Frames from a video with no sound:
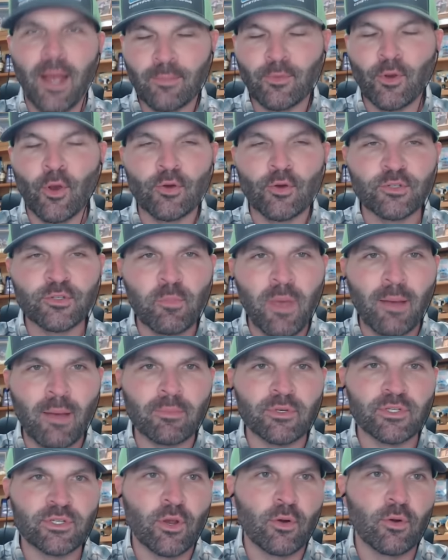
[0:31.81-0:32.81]
I'm your host,
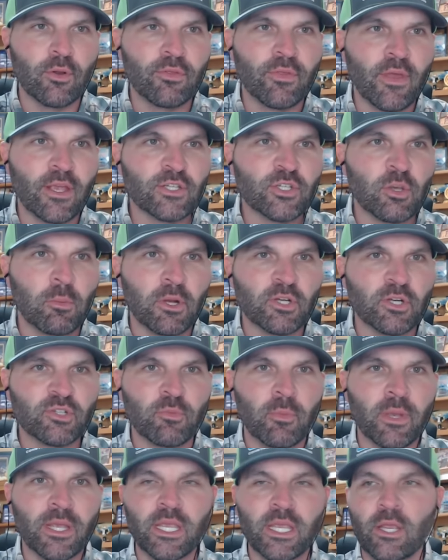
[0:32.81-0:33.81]
Matt Moscona. Thanks so
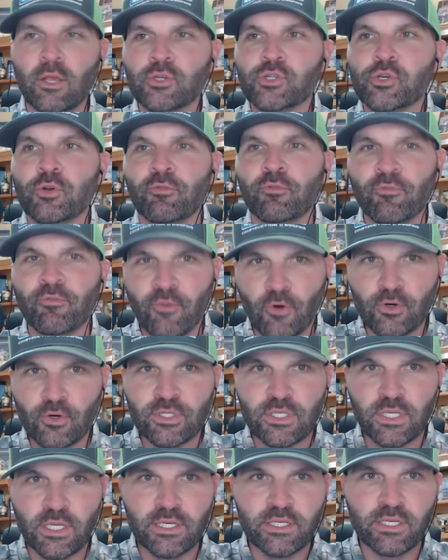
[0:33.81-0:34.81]
much for making us your
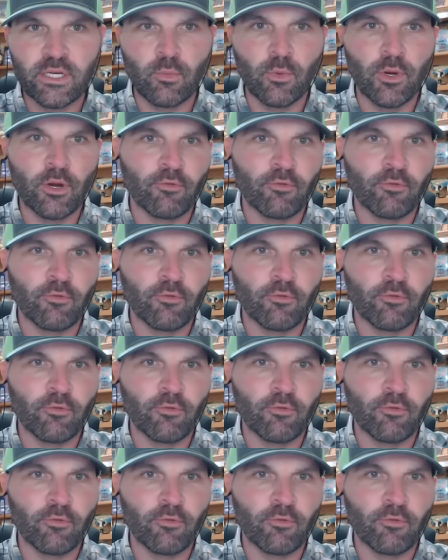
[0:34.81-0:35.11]
first listen.